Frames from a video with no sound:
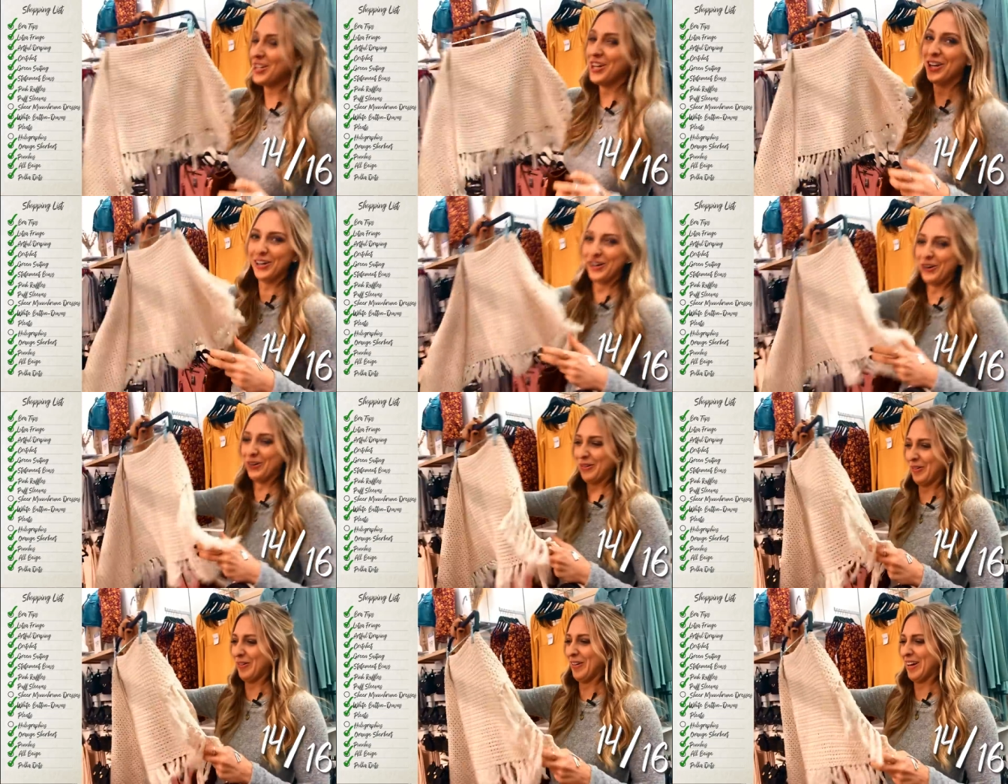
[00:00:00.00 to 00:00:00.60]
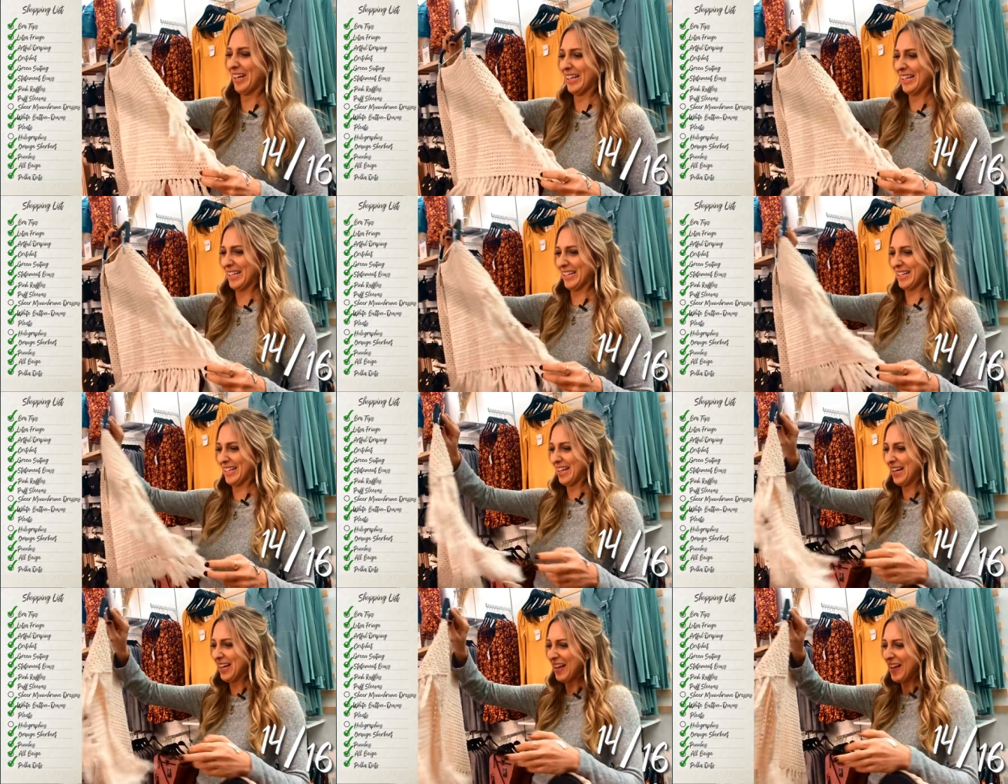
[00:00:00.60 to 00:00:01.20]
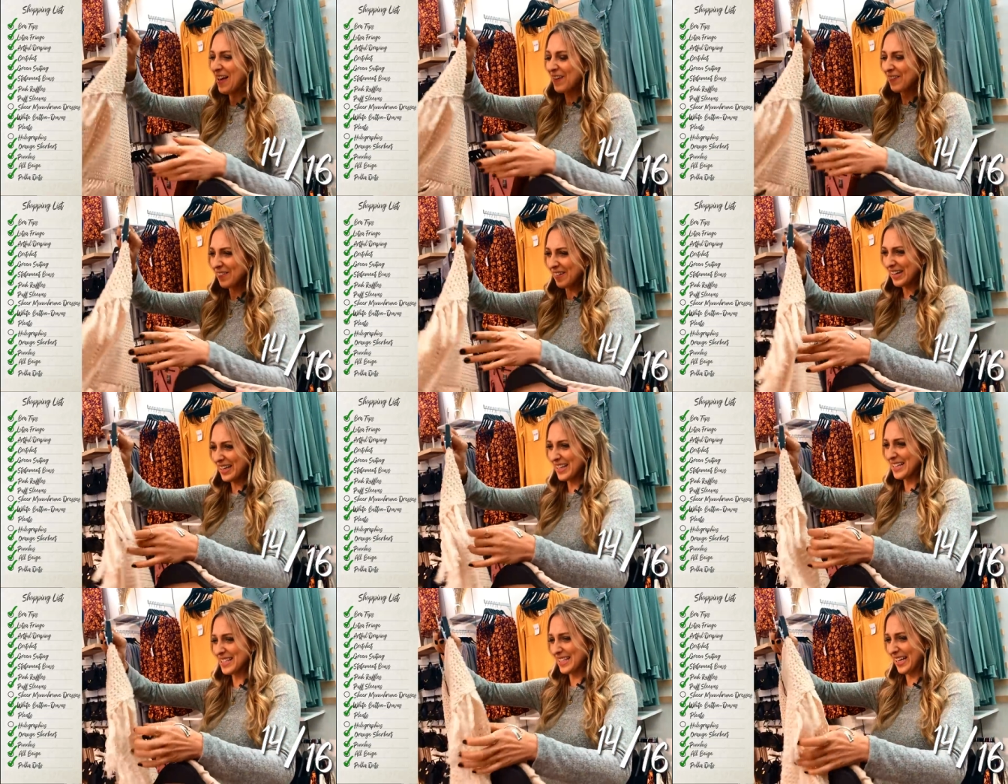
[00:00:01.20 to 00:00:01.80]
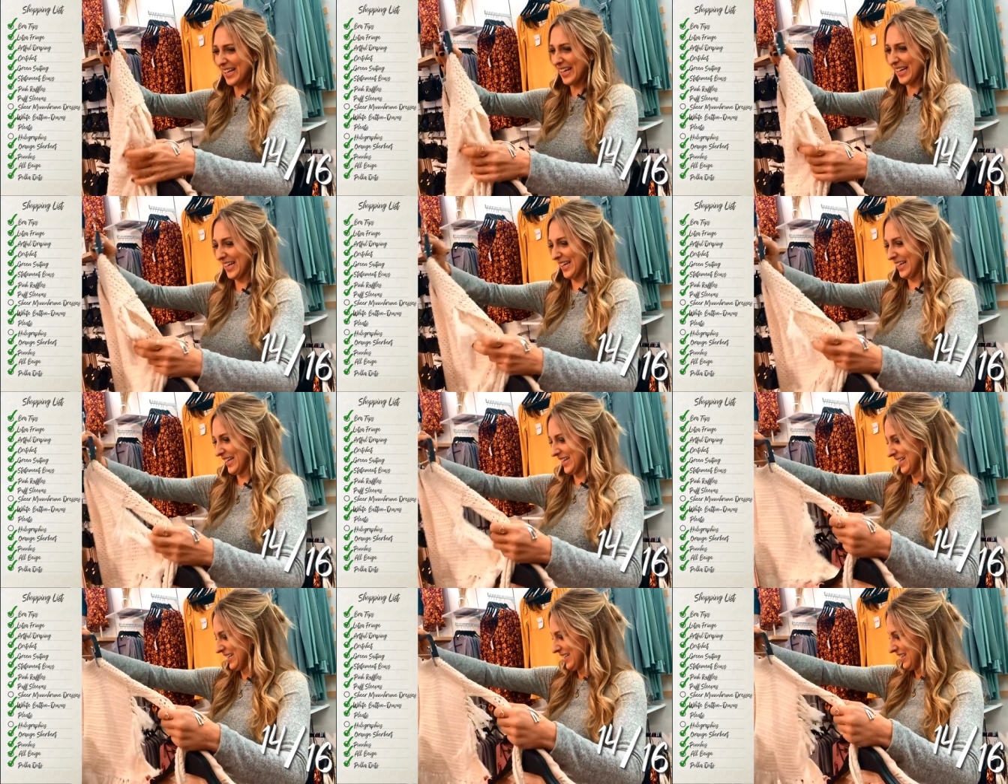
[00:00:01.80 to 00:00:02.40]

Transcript: sure what it, what is it?